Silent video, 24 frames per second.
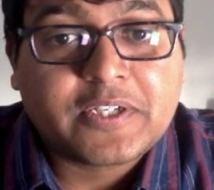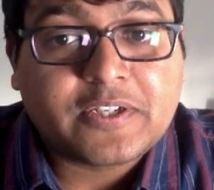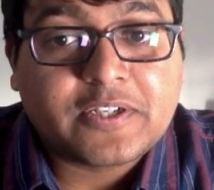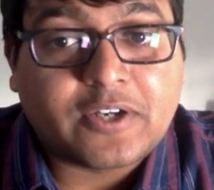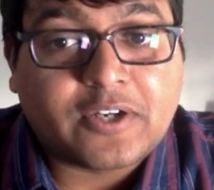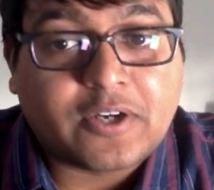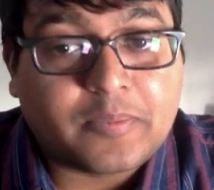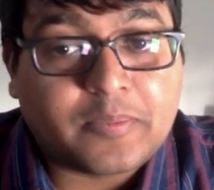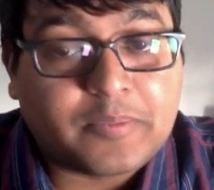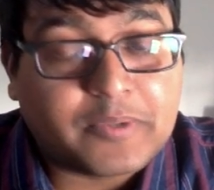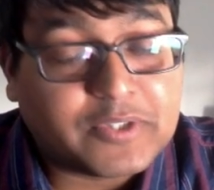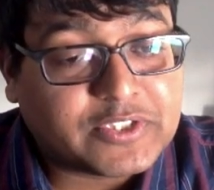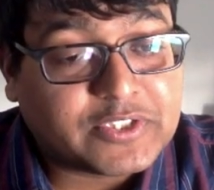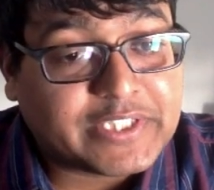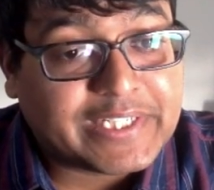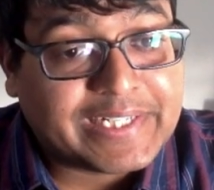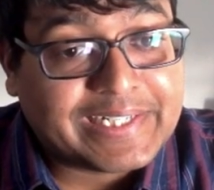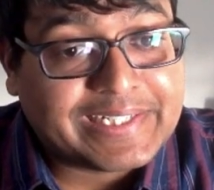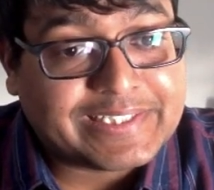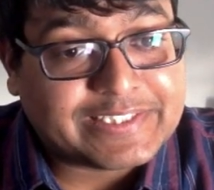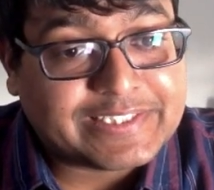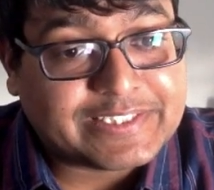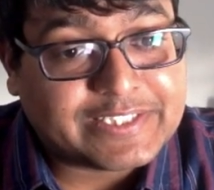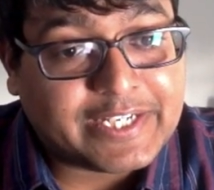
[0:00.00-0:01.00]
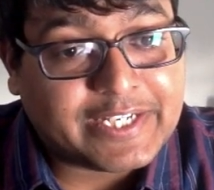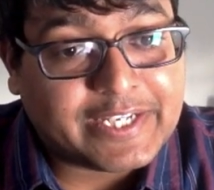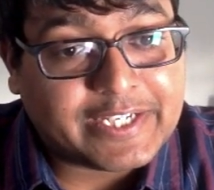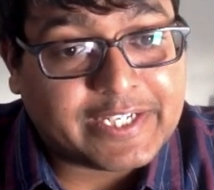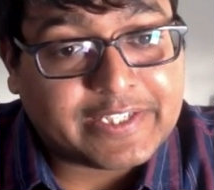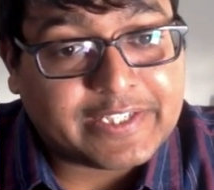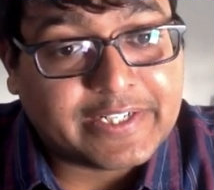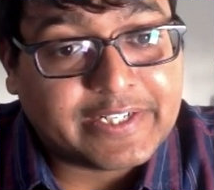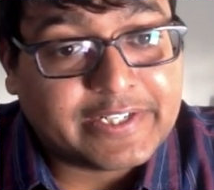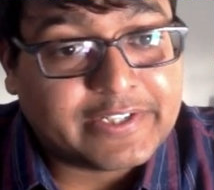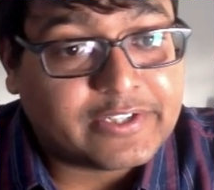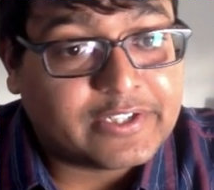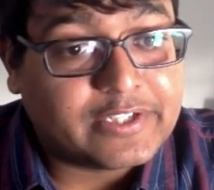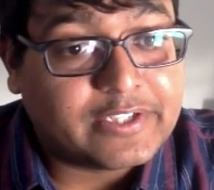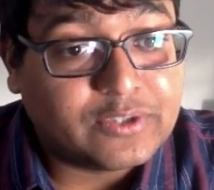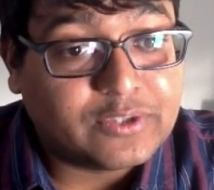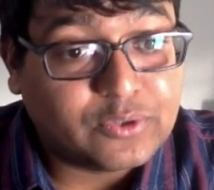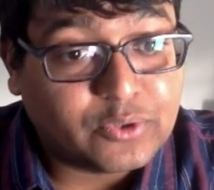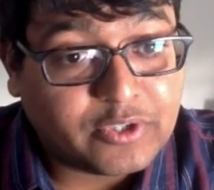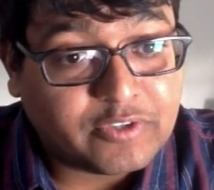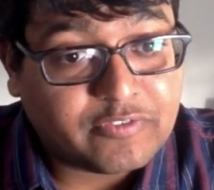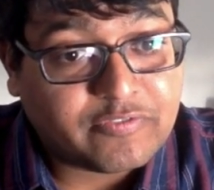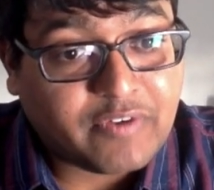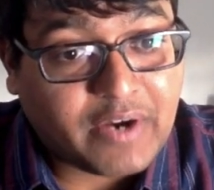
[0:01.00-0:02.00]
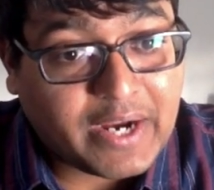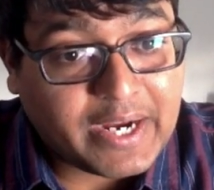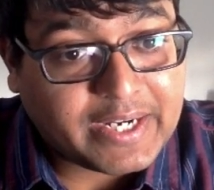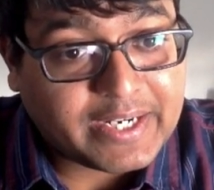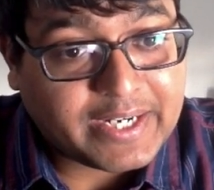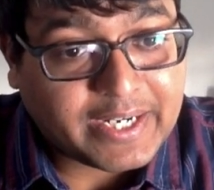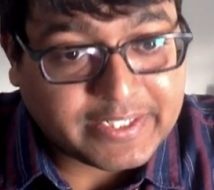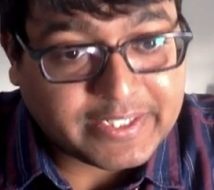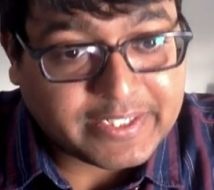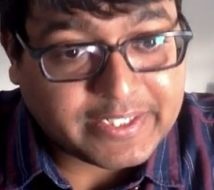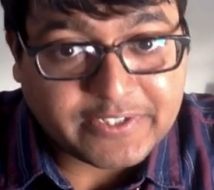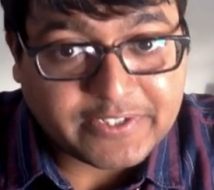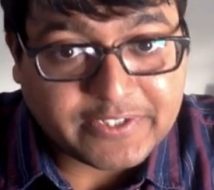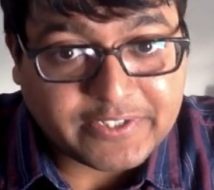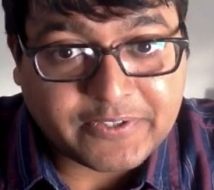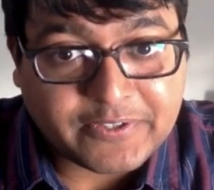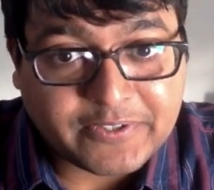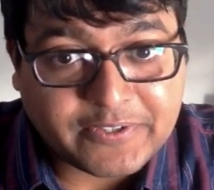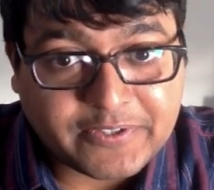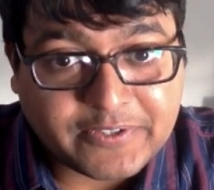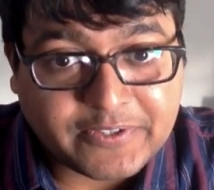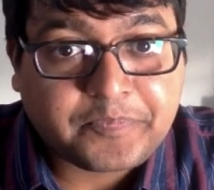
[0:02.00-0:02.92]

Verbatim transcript: uh, because Kilt is like literally unifying identity.